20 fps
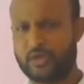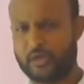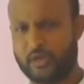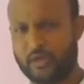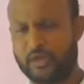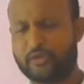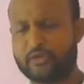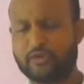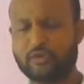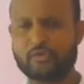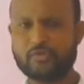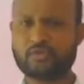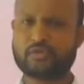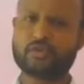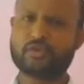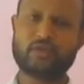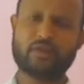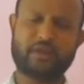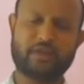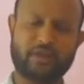
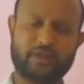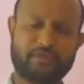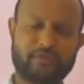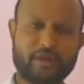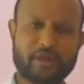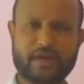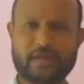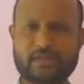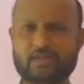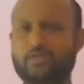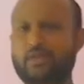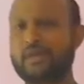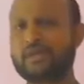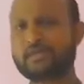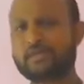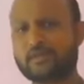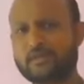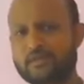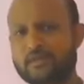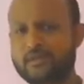includes living as well
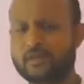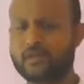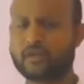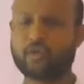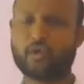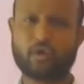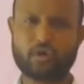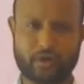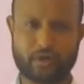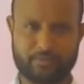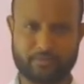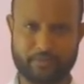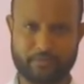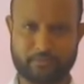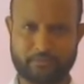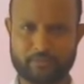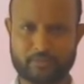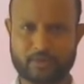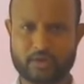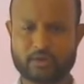as the non-living.
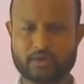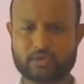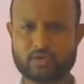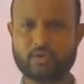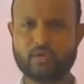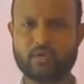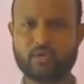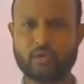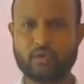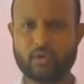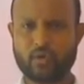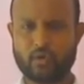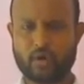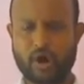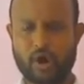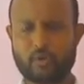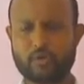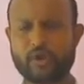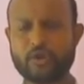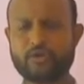So
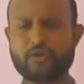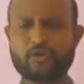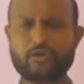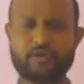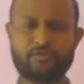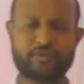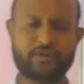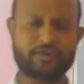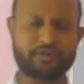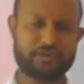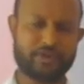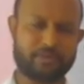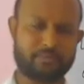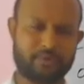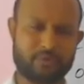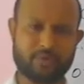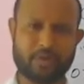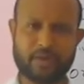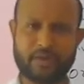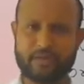how can you differentiate
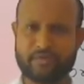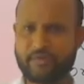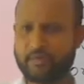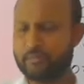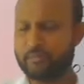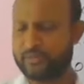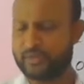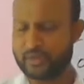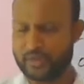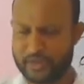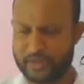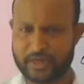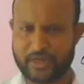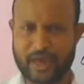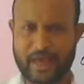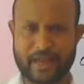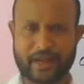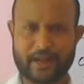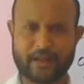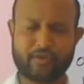between a living thing
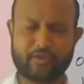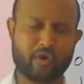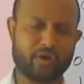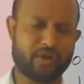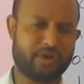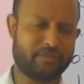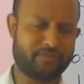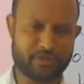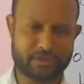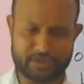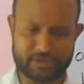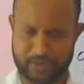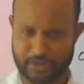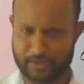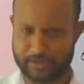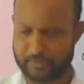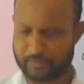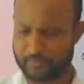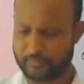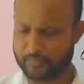and a non-living thing?
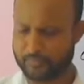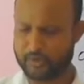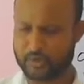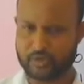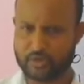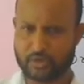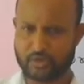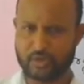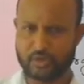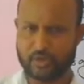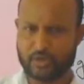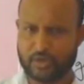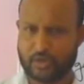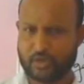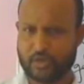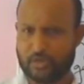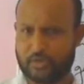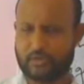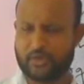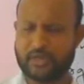
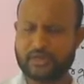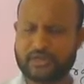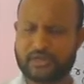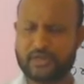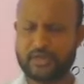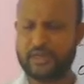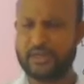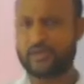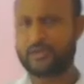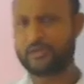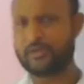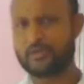You can see